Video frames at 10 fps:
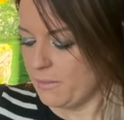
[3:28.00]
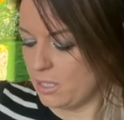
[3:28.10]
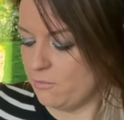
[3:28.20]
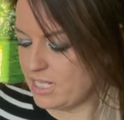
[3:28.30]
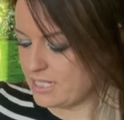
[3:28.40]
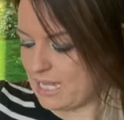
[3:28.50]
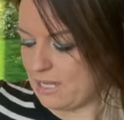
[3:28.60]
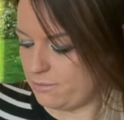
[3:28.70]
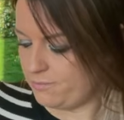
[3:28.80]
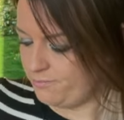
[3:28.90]
gonna read
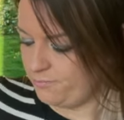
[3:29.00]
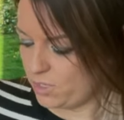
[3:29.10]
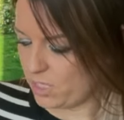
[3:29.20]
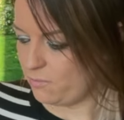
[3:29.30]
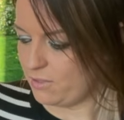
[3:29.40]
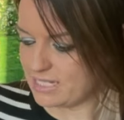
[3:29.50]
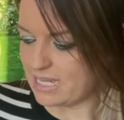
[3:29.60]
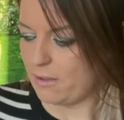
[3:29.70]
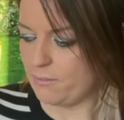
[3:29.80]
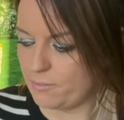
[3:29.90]
down, we're gonna read
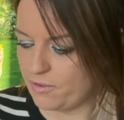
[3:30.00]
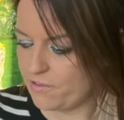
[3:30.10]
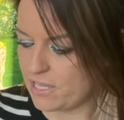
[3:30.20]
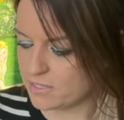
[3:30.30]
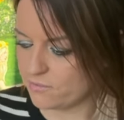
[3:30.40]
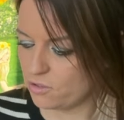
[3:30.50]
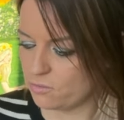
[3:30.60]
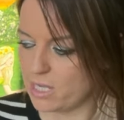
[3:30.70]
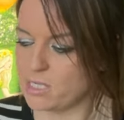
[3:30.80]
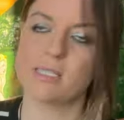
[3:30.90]
down, but first and
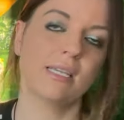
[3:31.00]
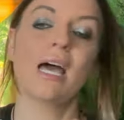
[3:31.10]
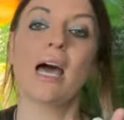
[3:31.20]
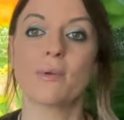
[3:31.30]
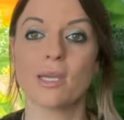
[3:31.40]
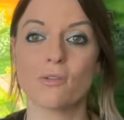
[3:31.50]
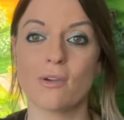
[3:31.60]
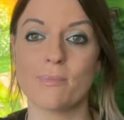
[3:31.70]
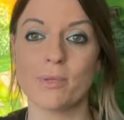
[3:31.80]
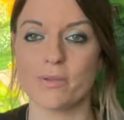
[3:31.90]
foremost, I'm gonna
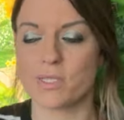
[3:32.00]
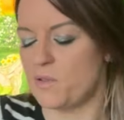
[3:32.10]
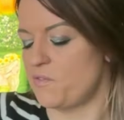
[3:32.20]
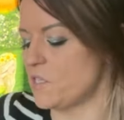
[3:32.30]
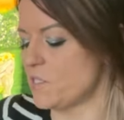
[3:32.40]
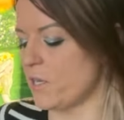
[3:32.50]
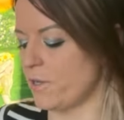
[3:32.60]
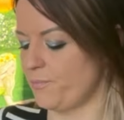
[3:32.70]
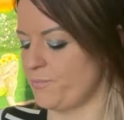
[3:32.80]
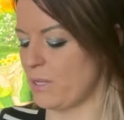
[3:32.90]
grab you a Swiftie
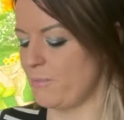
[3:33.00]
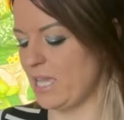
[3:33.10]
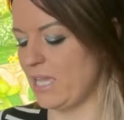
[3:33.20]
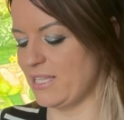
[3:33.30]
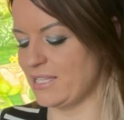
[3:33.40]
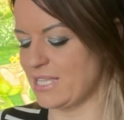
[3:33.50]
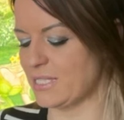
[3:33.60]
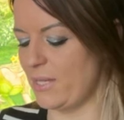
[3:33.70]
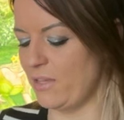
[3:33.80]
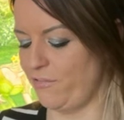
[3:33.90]
song because it's
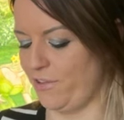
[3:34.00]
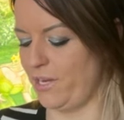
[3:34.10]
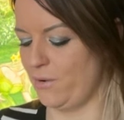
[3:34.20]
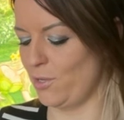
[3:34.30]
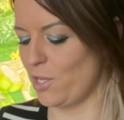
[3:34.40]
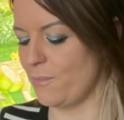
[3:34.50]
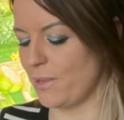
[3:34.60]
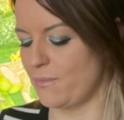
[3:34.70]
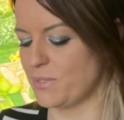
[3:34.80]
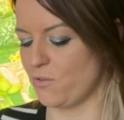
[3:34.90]
a bit of fun. We're
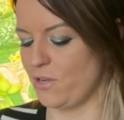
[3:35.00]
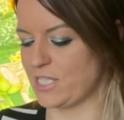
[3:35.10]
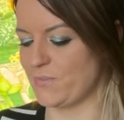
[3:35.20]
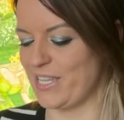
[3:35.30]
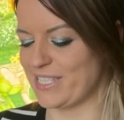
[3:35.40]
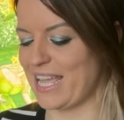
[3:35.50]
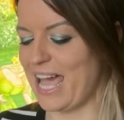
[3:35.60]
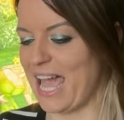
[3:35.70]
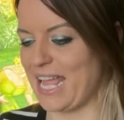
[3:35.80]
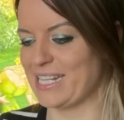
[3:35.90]
coming up to Christmas
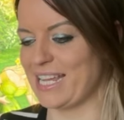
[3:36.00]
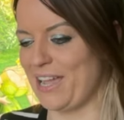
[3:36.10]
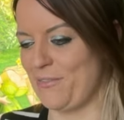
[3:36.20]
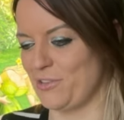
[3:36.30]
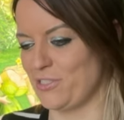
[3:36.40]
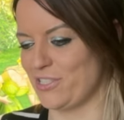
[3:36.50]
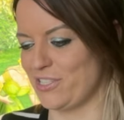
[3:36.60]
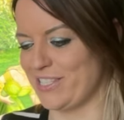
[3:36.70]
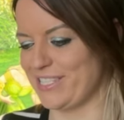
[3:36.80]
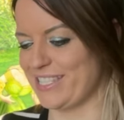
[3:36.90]
and I want to
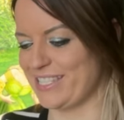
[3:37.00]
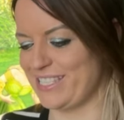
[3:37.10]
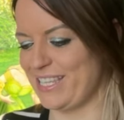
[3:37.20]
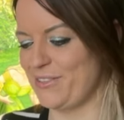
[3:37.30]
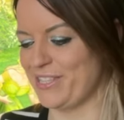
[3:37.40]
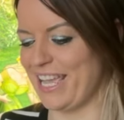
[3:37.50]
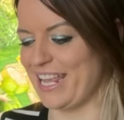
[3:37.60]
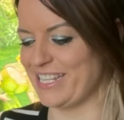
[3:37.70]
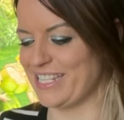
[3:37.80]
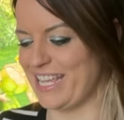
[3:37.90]
just see what the
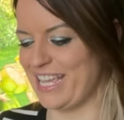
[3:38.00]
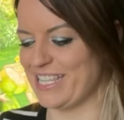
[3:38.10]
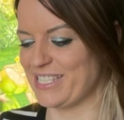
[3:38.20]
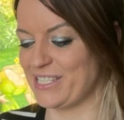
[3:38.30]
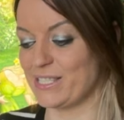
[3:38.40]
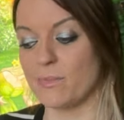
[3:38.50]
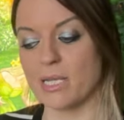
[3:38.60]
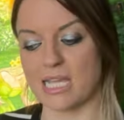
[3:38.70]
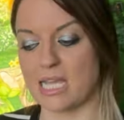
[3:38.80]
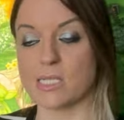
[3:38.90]
energy is using my
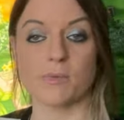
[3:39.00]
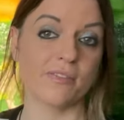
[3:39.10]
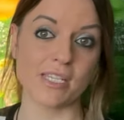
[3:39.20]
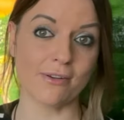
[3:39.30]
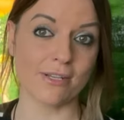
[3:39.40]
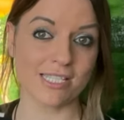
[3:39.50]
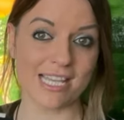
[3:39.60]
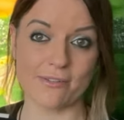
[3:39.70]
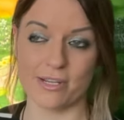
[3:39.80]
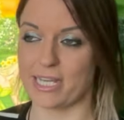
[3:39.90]
Taylor Swift Eras
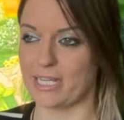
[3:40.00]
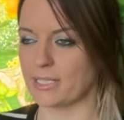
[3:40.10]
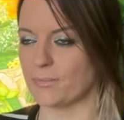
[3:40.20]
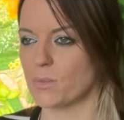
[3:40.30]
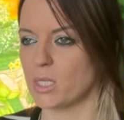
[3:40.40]
tarot deck.